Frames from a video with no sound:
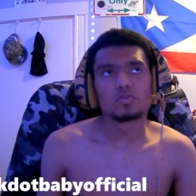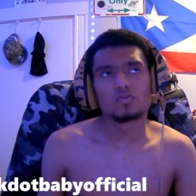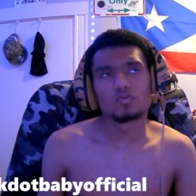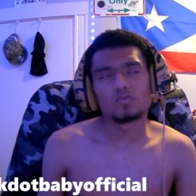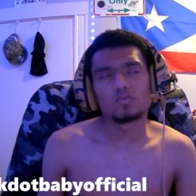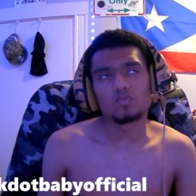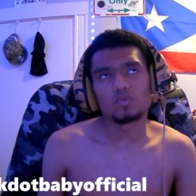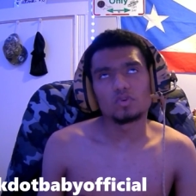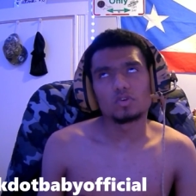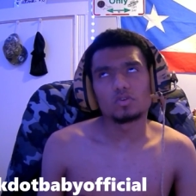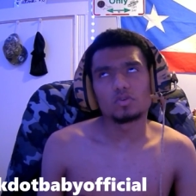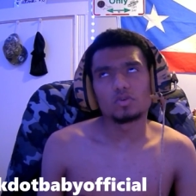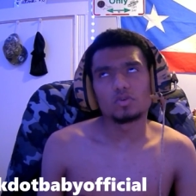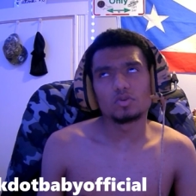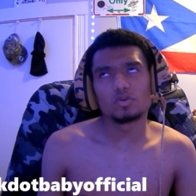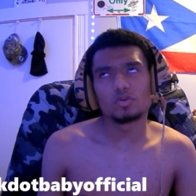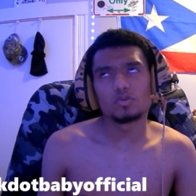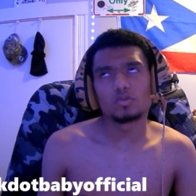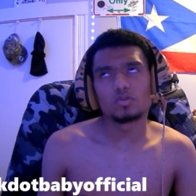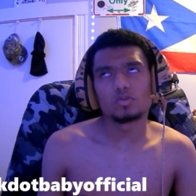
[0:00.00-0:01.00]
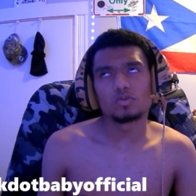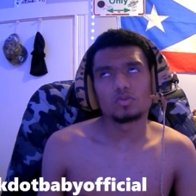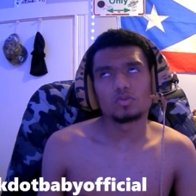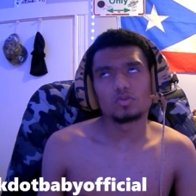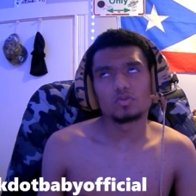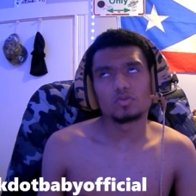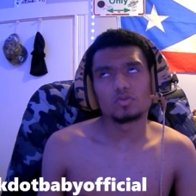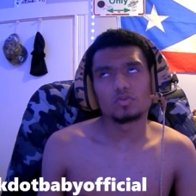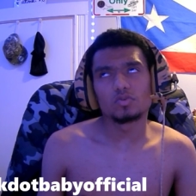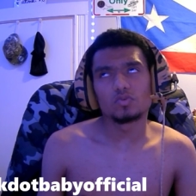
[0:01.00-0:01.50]

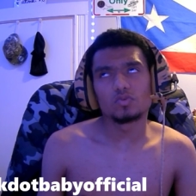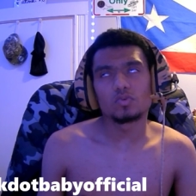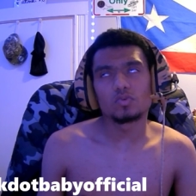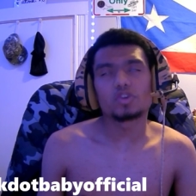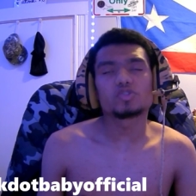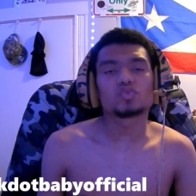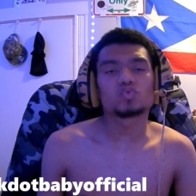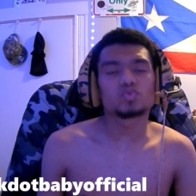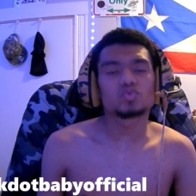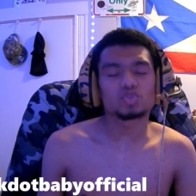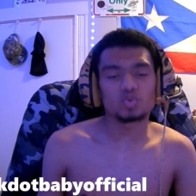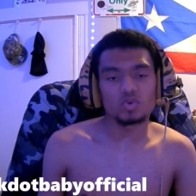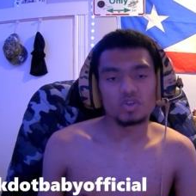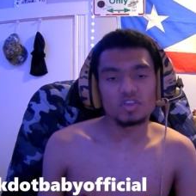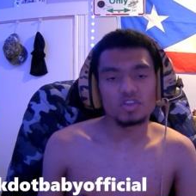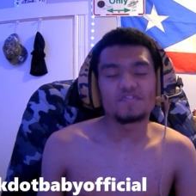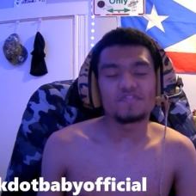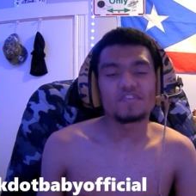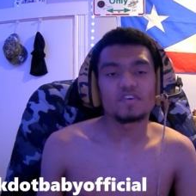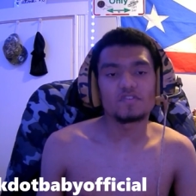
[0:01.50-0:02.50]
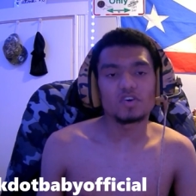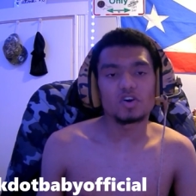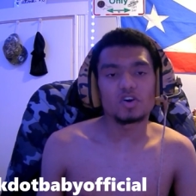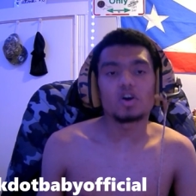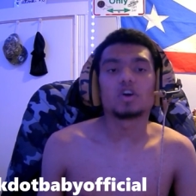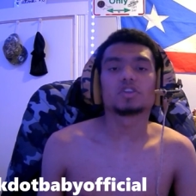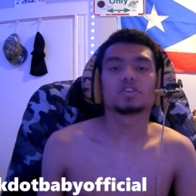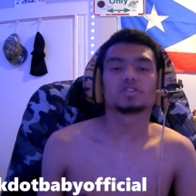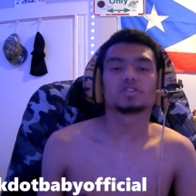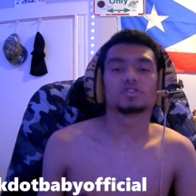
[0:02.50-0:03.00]
1, 1 through 20 favorite
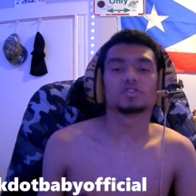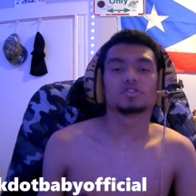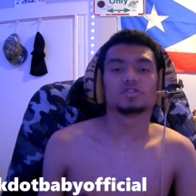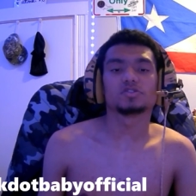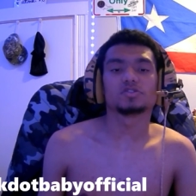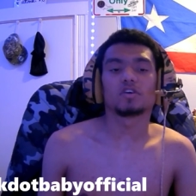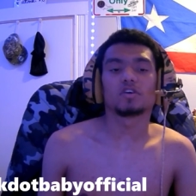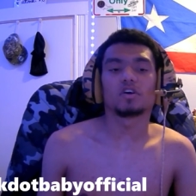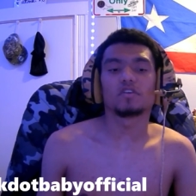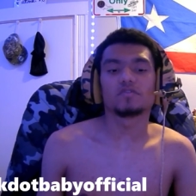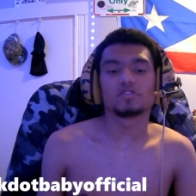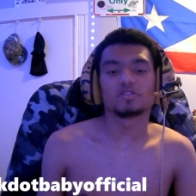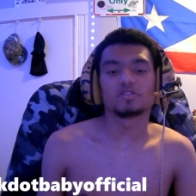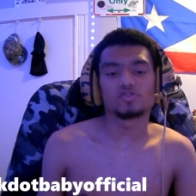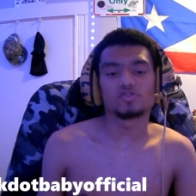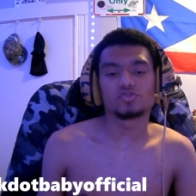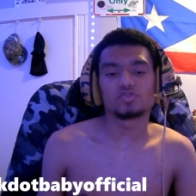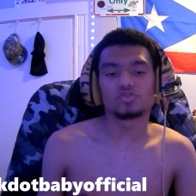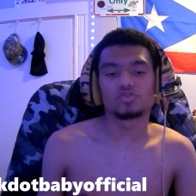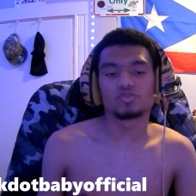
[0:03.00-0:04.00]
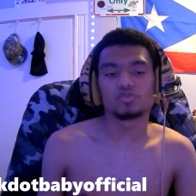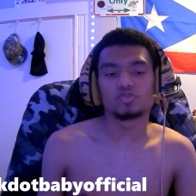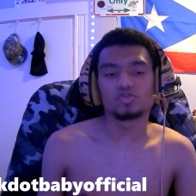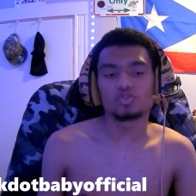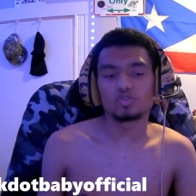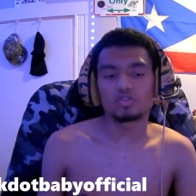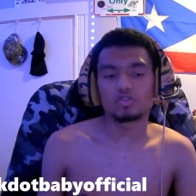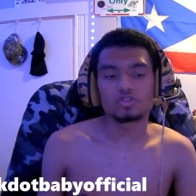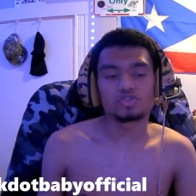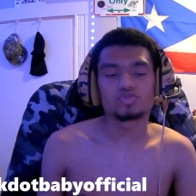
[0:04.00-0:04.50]
artists of the New
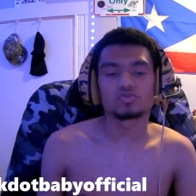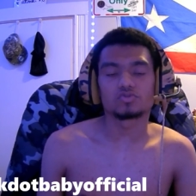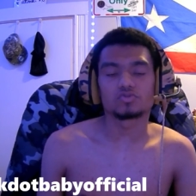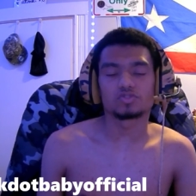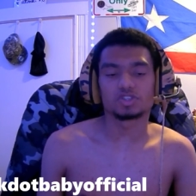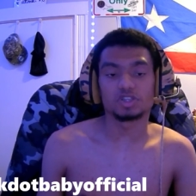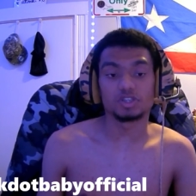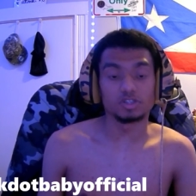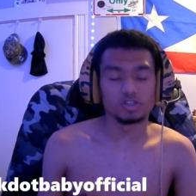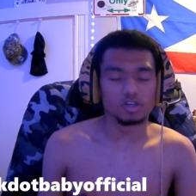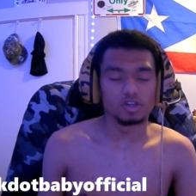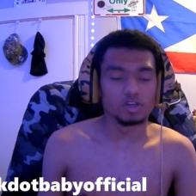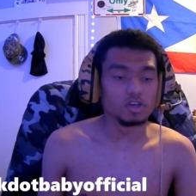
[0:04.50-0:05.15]
York drill scene.